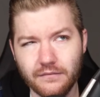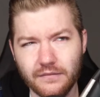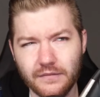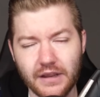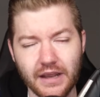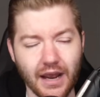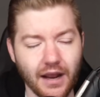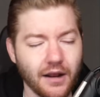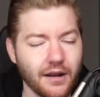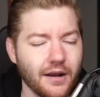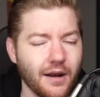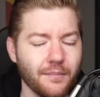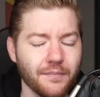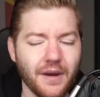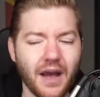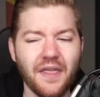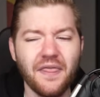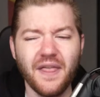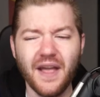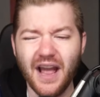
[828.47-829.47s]
yeah, um,
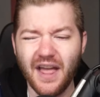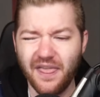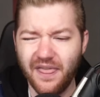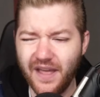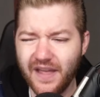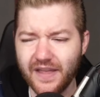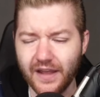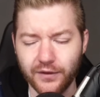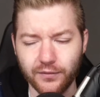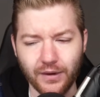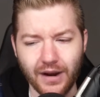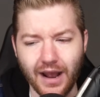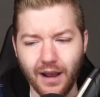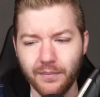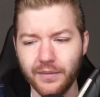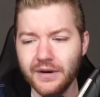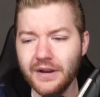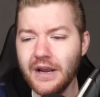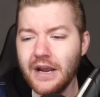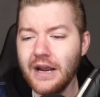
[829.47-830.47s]
I think I think that's what
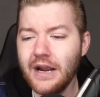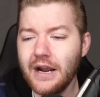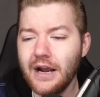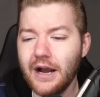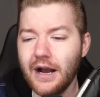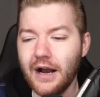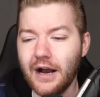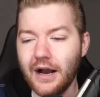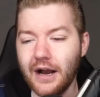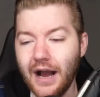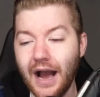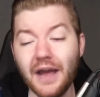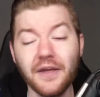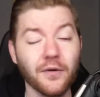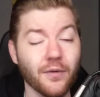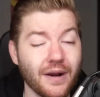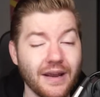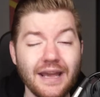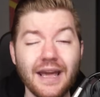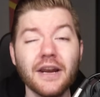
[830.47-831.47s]
happened. Uh,
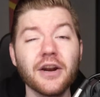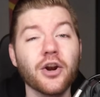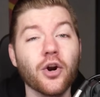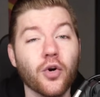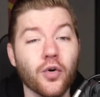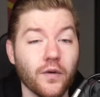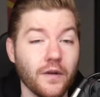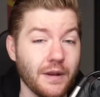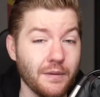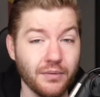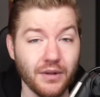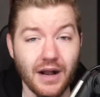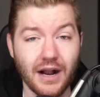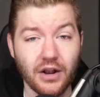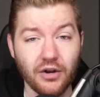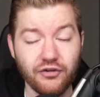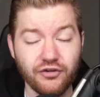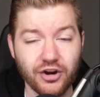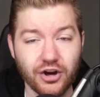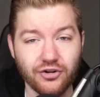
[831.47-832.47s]
either way, he had an early
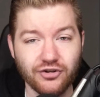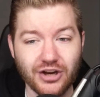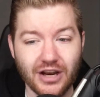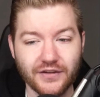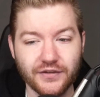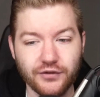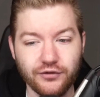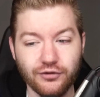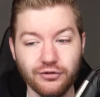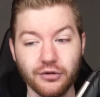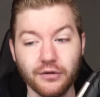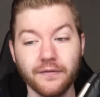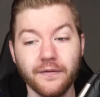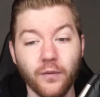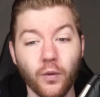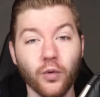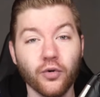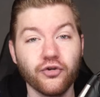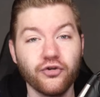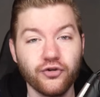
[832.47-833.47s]
block on Jaren Jackson Jr.
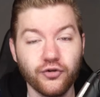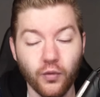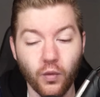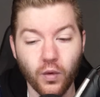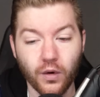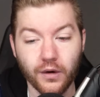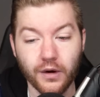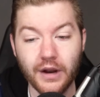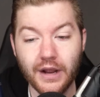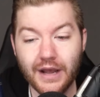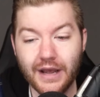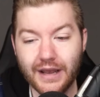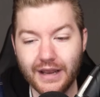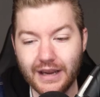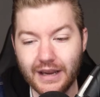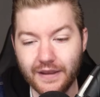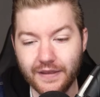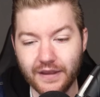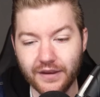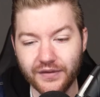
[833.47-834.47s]
for sure
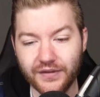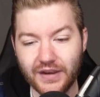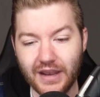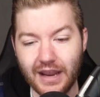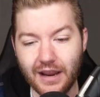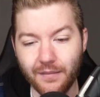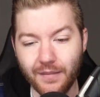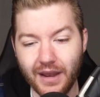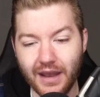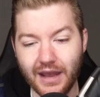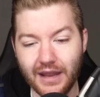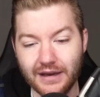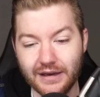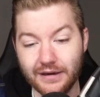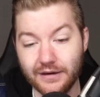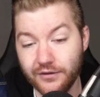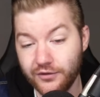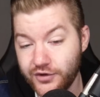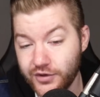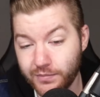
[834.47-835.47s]
in this game,
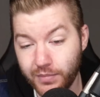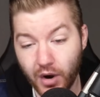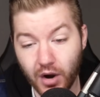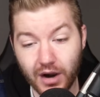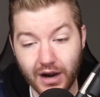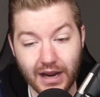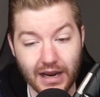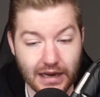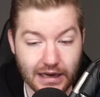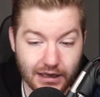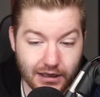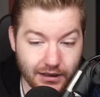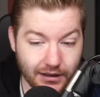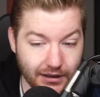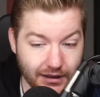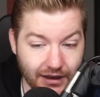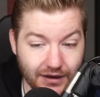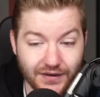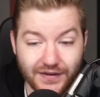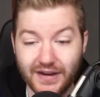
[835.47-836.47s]
and Jabari
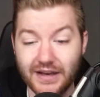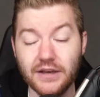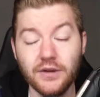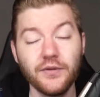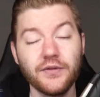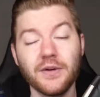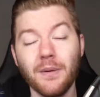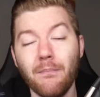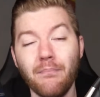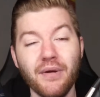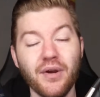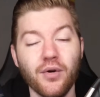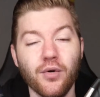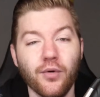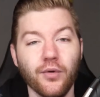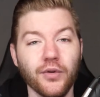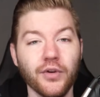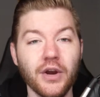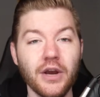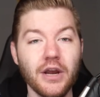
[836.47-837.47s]
continues to
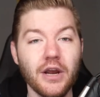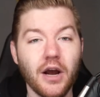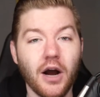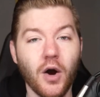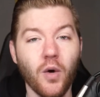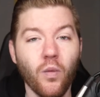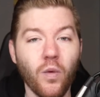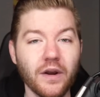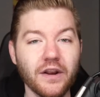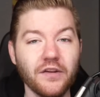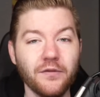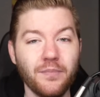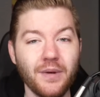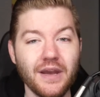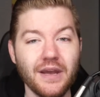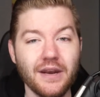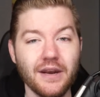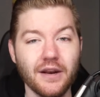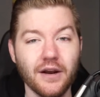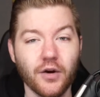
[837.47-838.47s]
build on what has
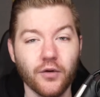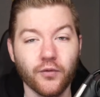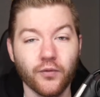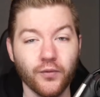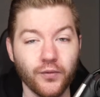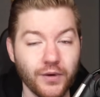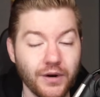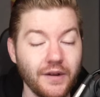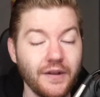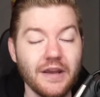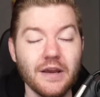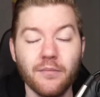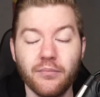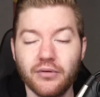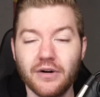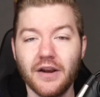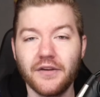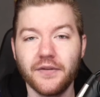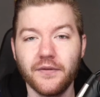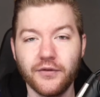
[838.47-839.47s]
been a really
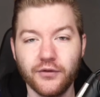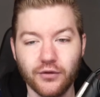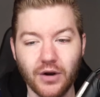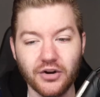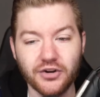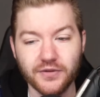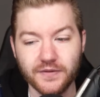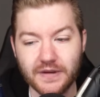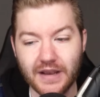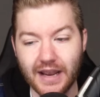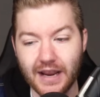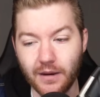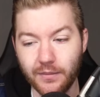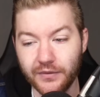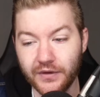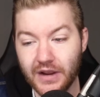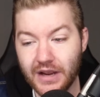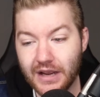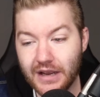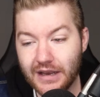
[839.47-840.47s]
impressive stretch of
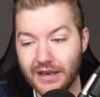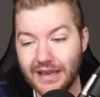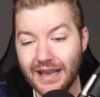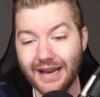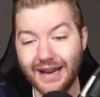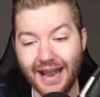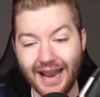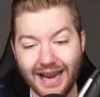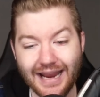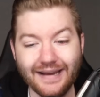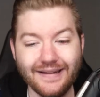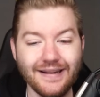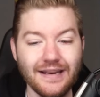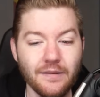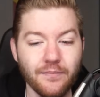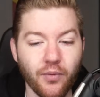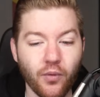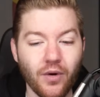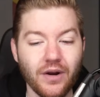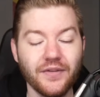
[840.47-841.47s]
games. He had
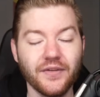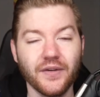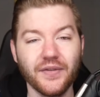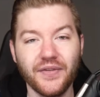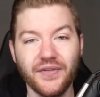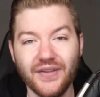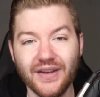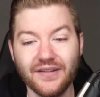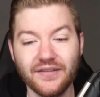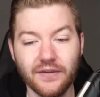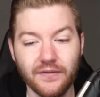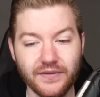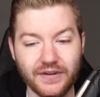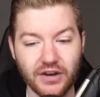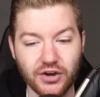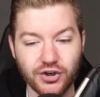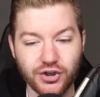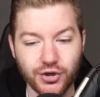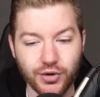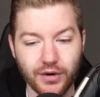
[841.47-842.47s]
18 points on 6 of
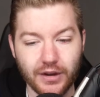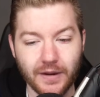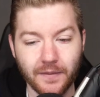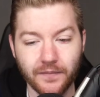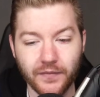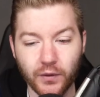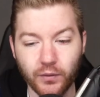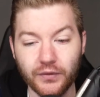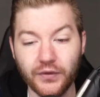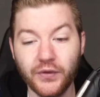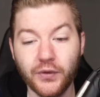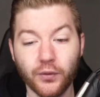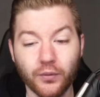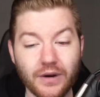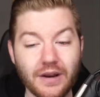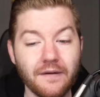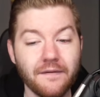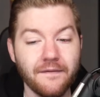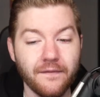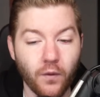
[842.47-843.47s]
10 shooting, was
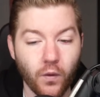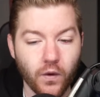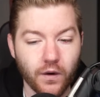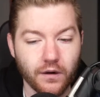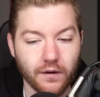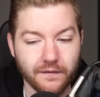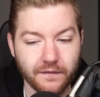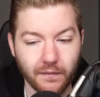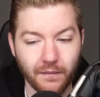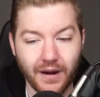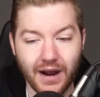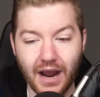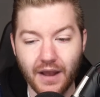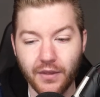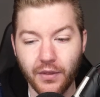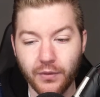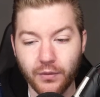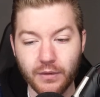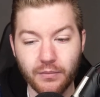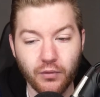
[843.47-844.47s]
3 of 4 from behind
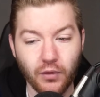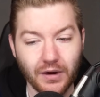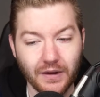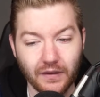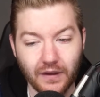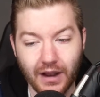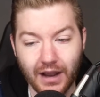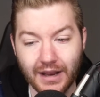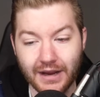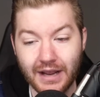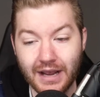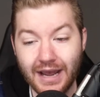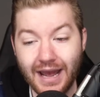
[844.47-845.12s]
the three-point line,